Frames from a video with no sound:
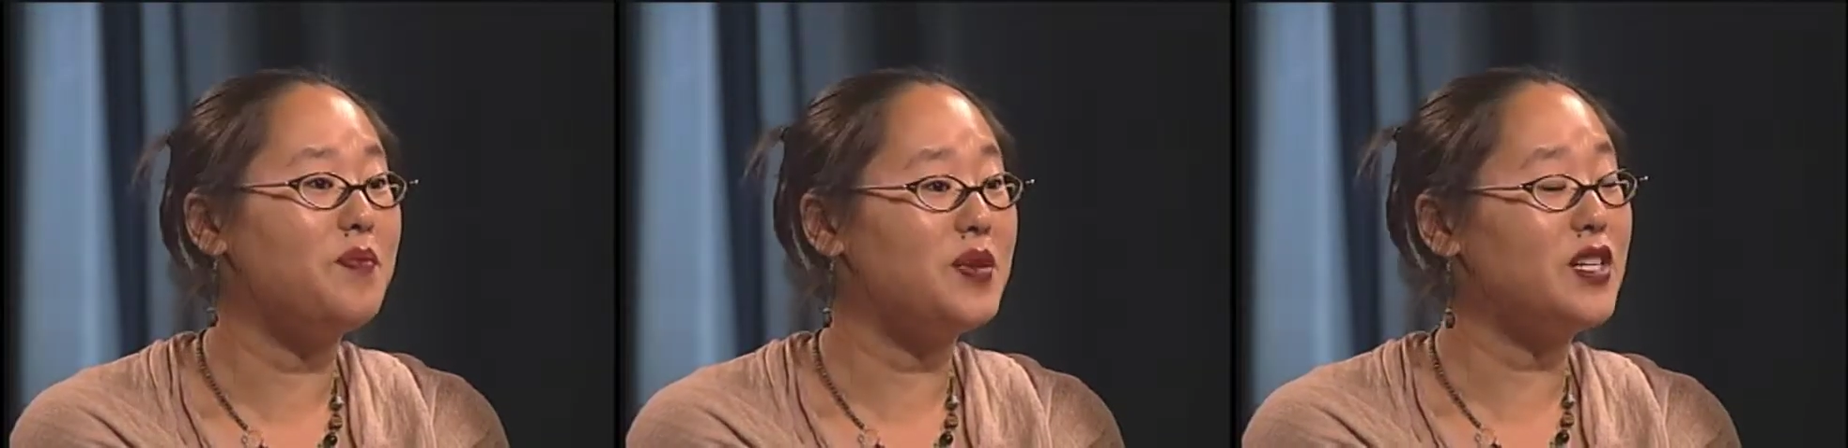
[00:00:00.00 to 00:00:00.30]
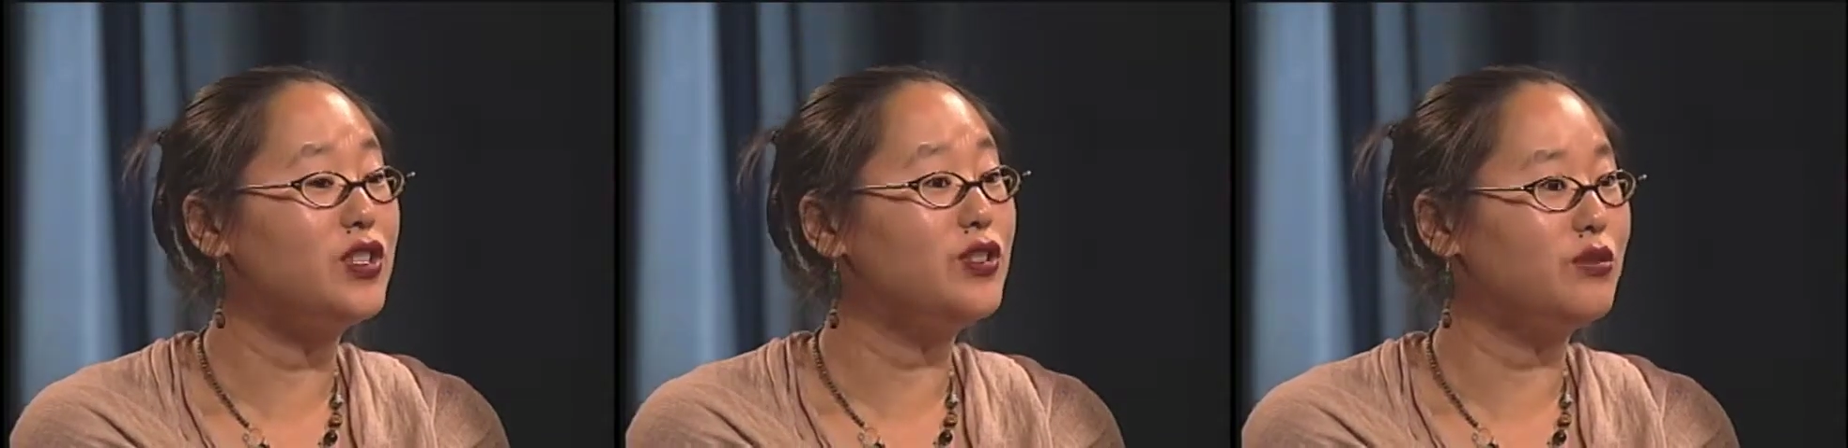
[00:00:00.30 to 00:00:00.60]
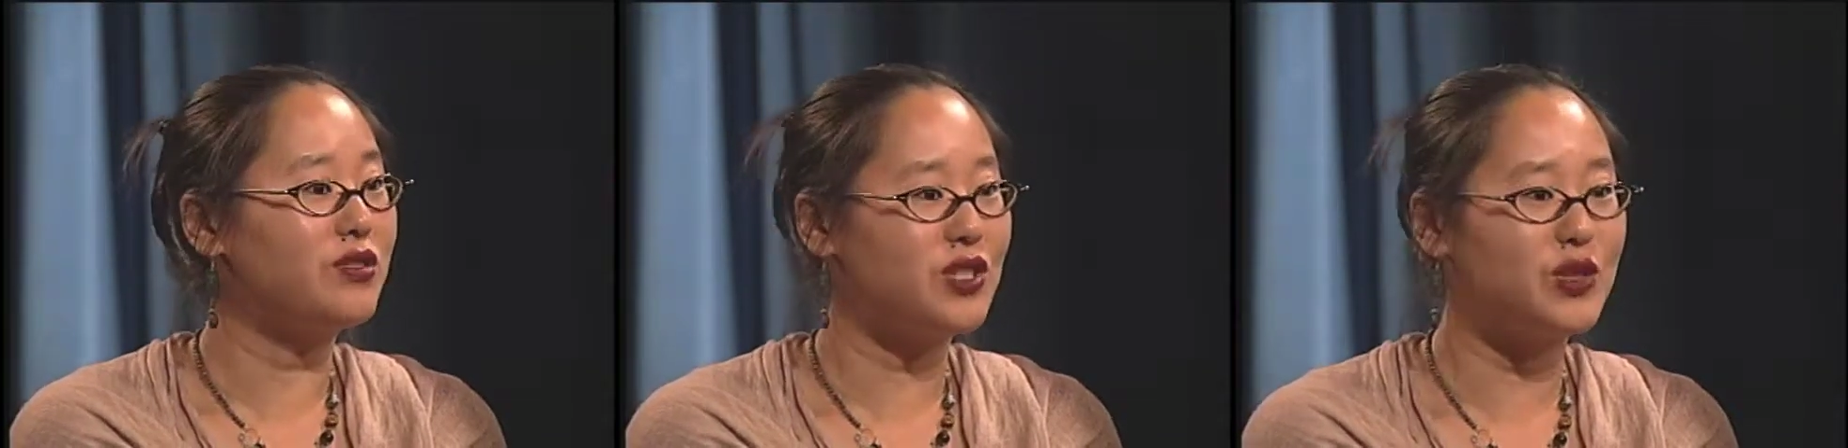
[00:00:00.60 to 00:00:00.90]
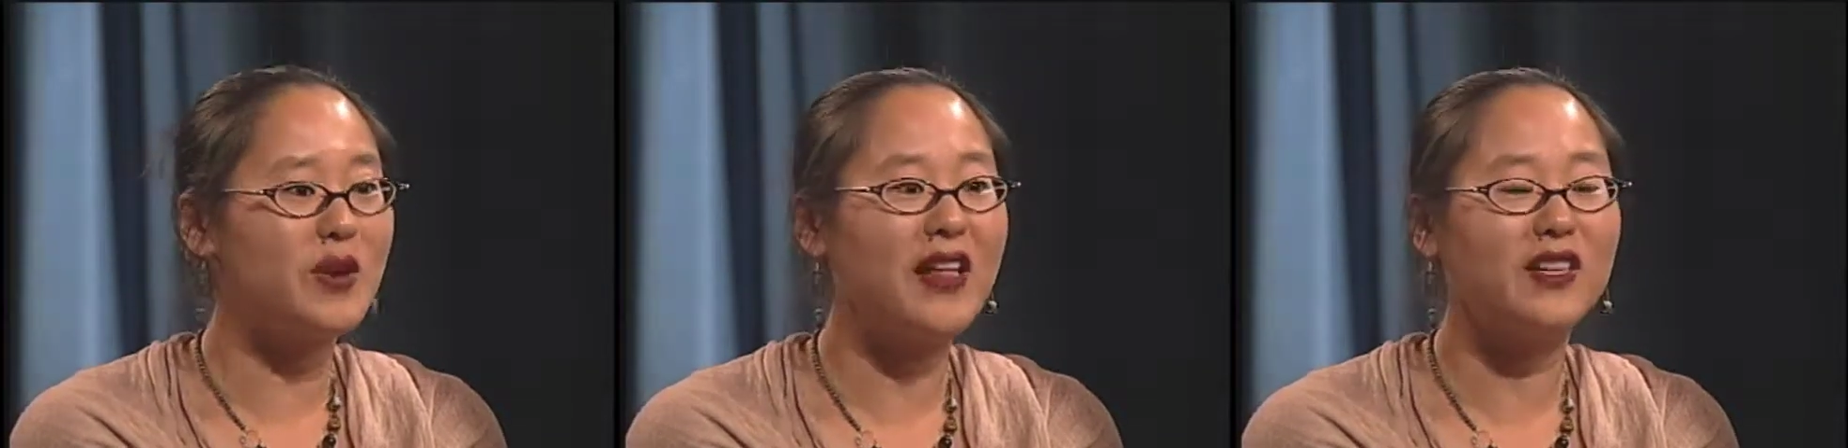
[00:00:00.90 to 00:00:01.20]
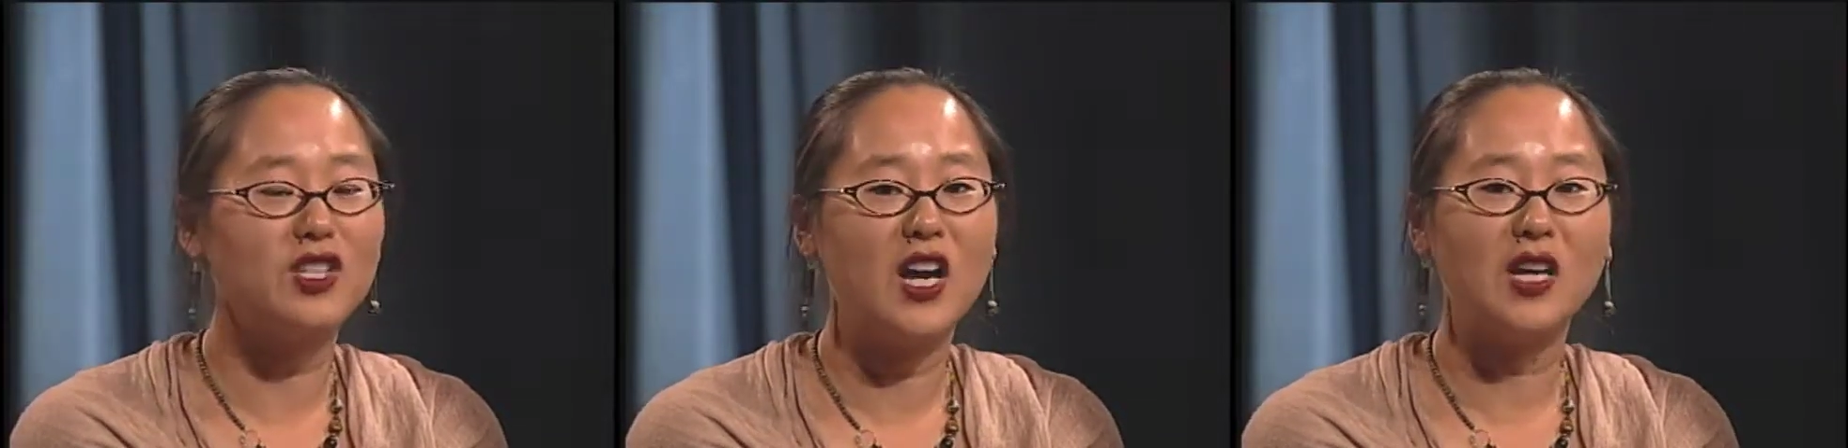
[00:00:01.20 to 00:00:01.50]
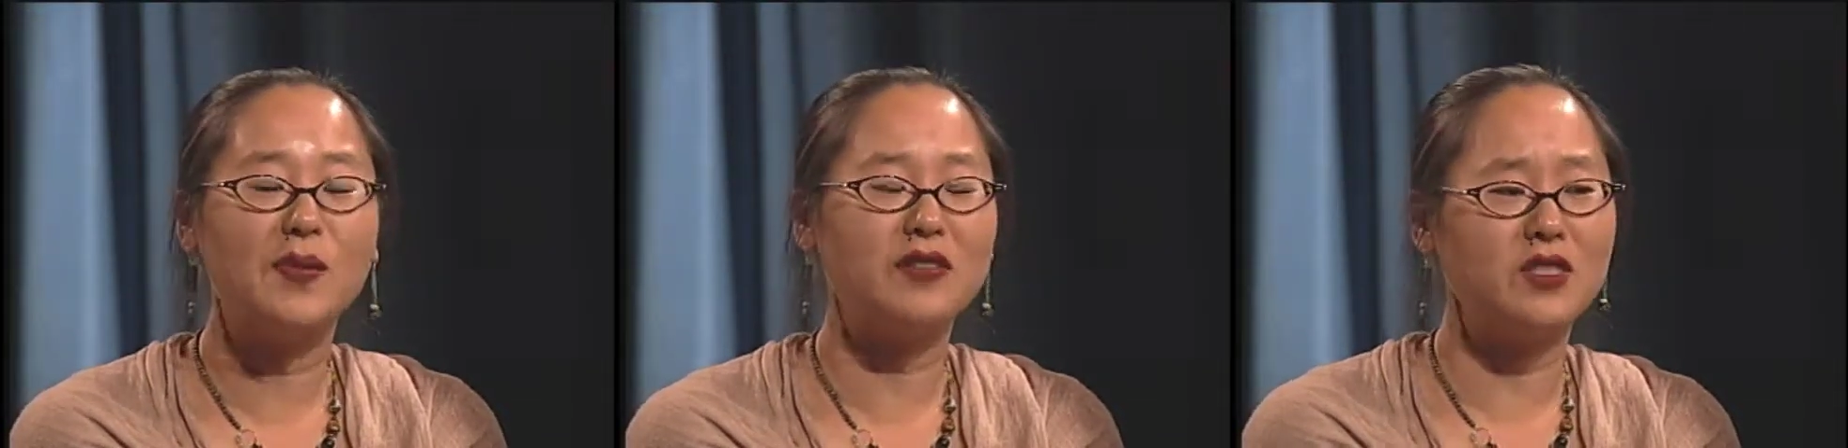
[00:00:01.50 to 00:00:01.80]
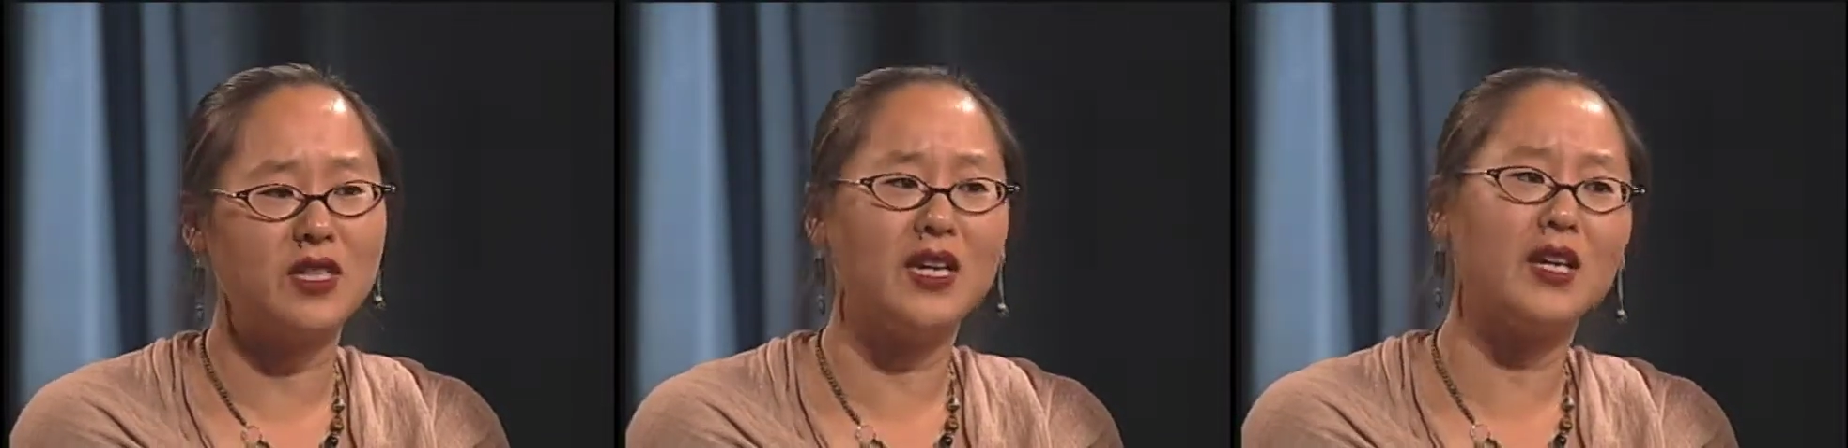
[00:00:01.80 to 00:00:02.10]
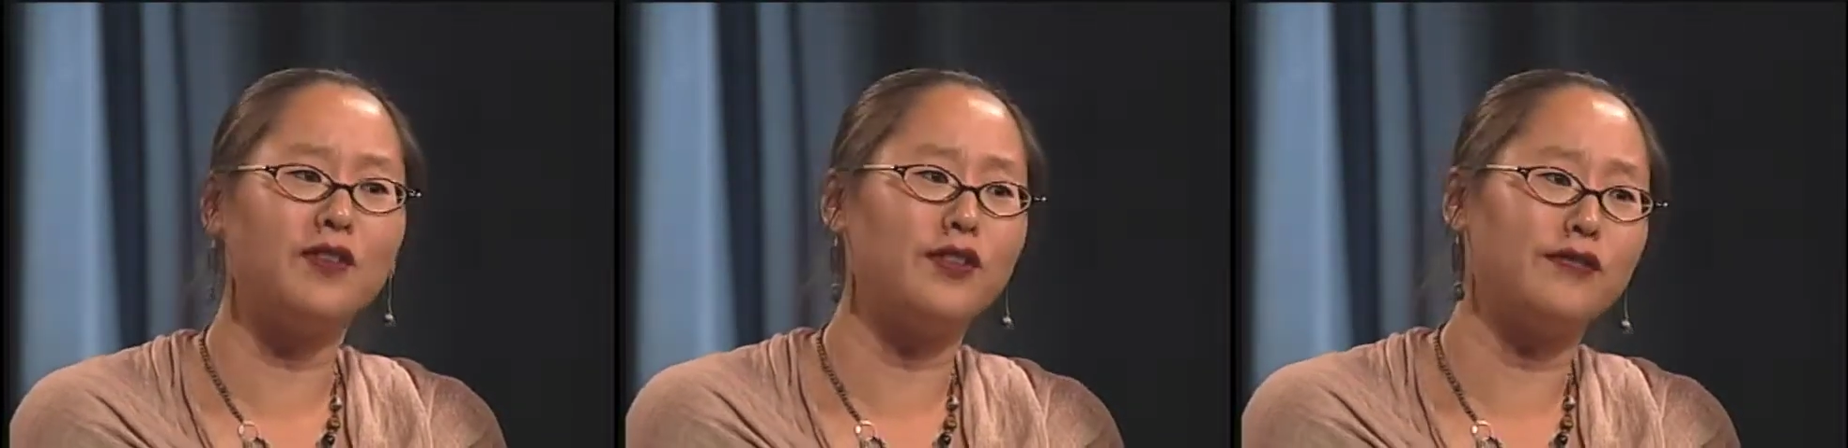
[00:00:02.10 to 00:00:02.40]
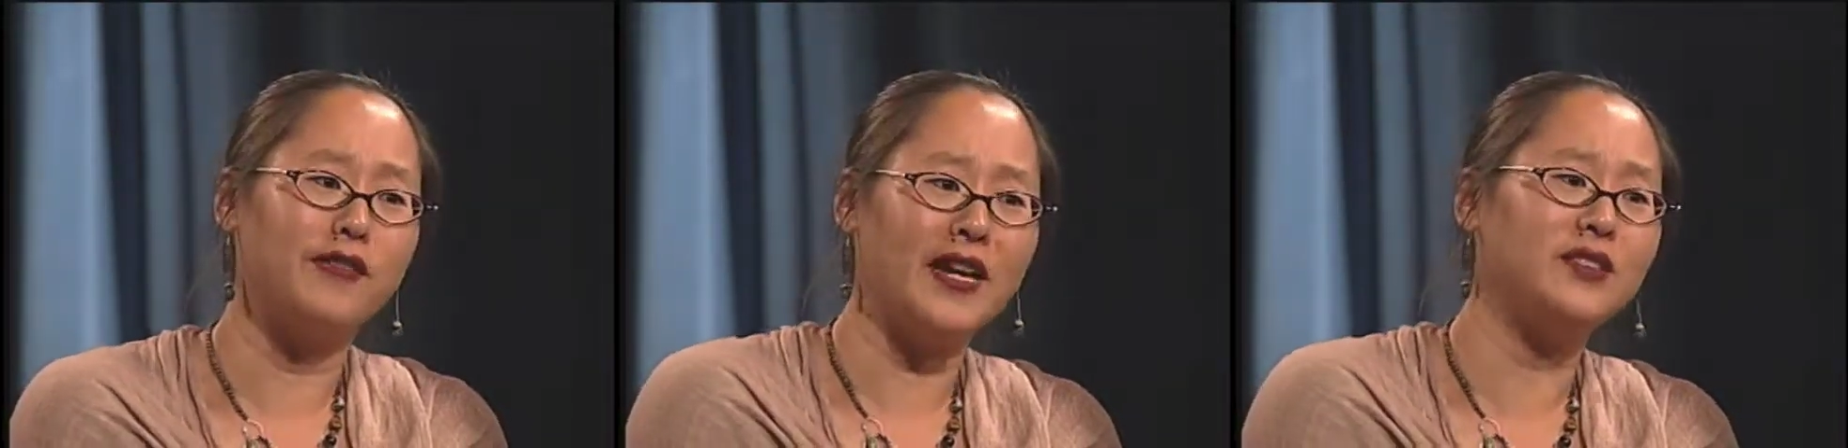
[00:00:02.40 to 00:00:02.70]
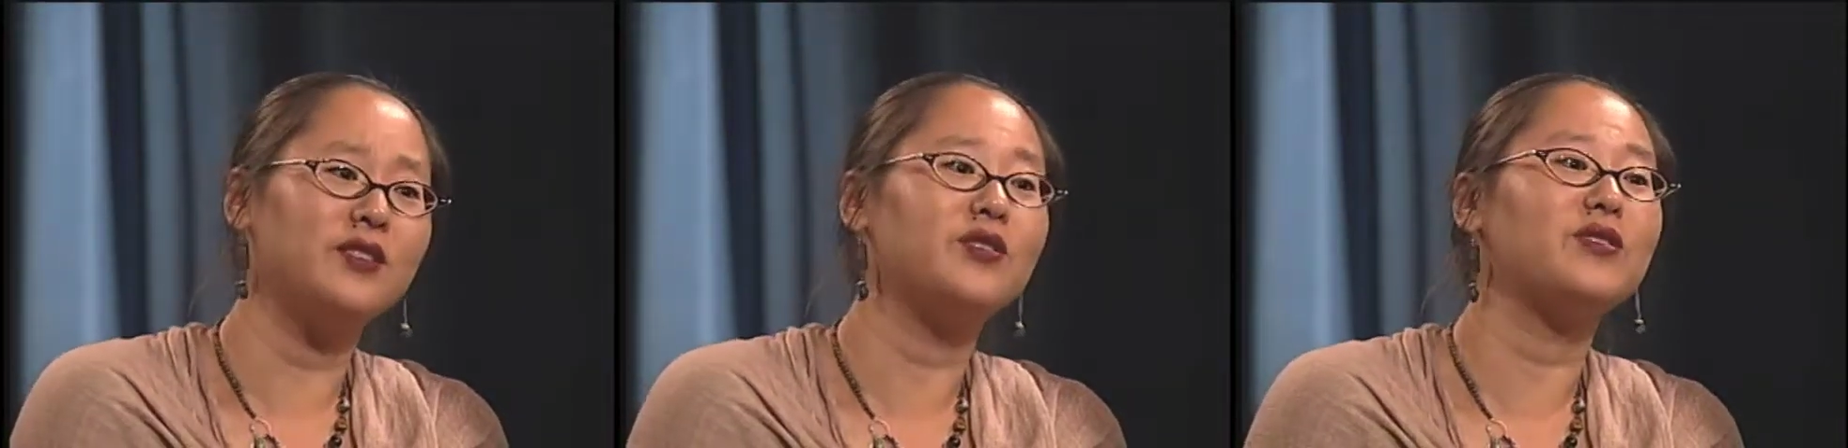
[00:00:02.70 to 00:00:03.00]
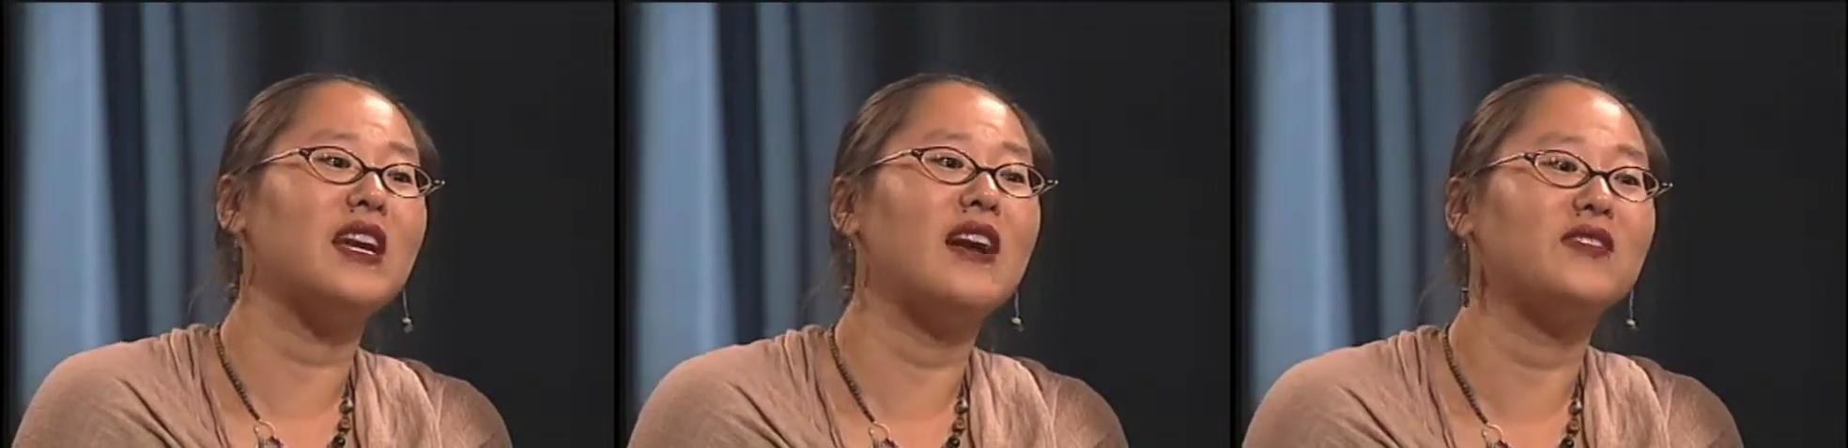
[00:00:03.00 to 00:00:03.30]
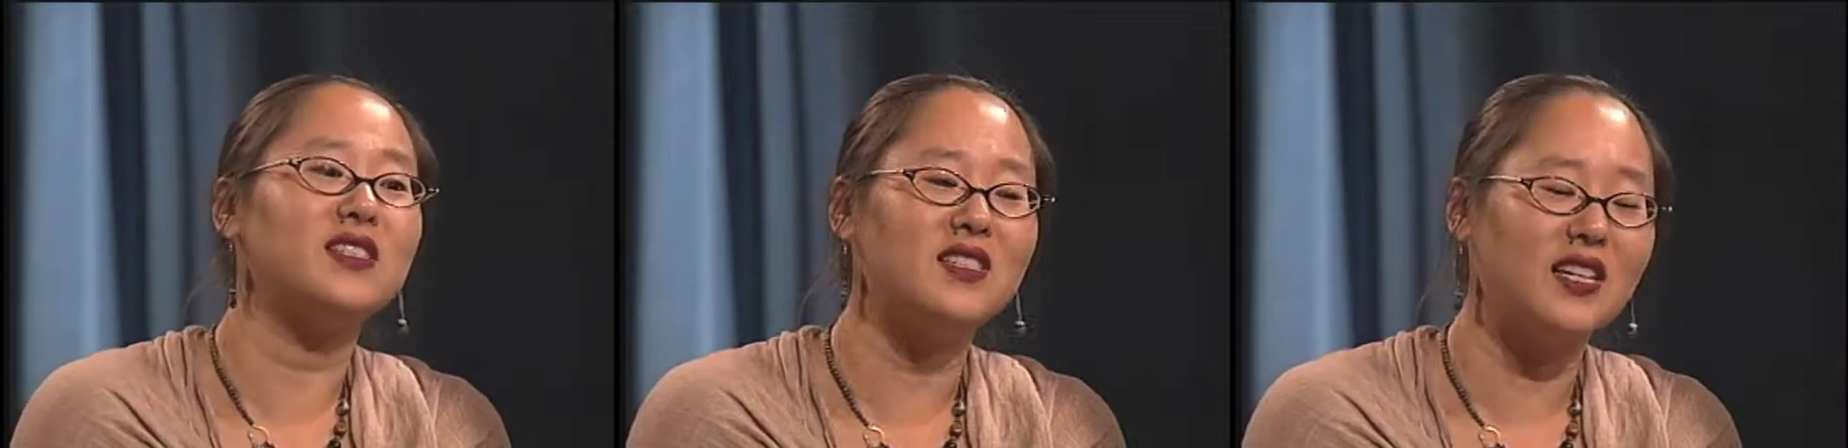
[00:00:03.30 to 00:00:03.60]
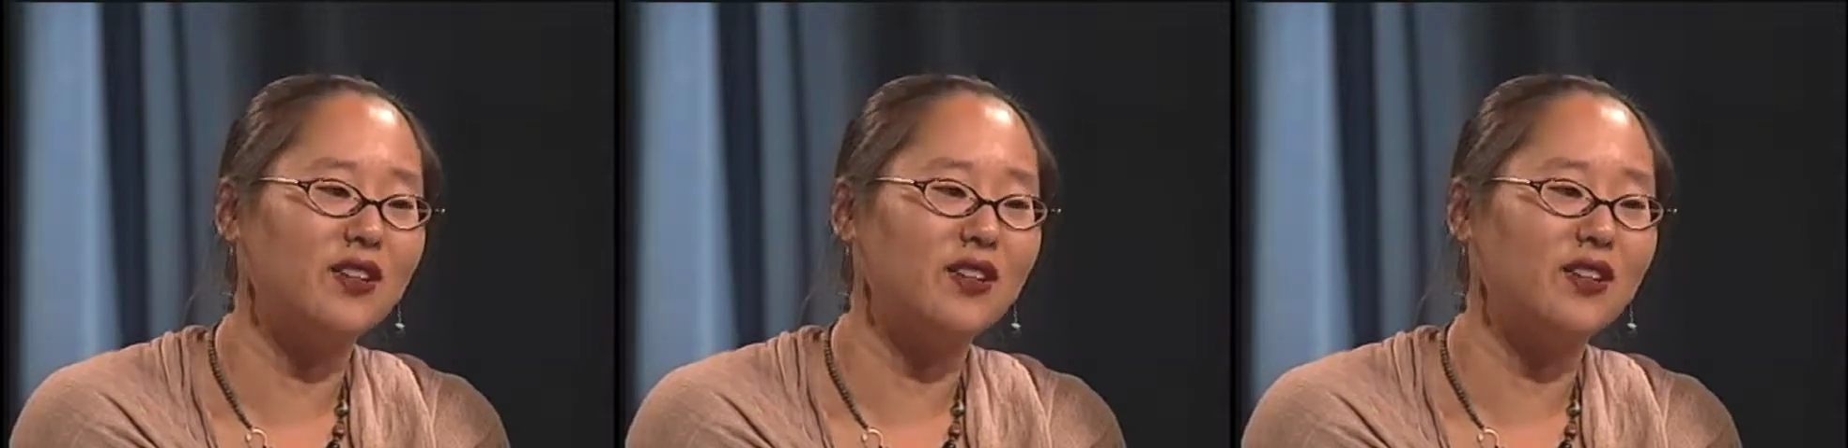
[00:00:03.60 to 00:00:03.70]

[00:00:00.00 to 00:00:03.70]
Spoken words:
be students as well and talk about studying for their finals, or they have to study,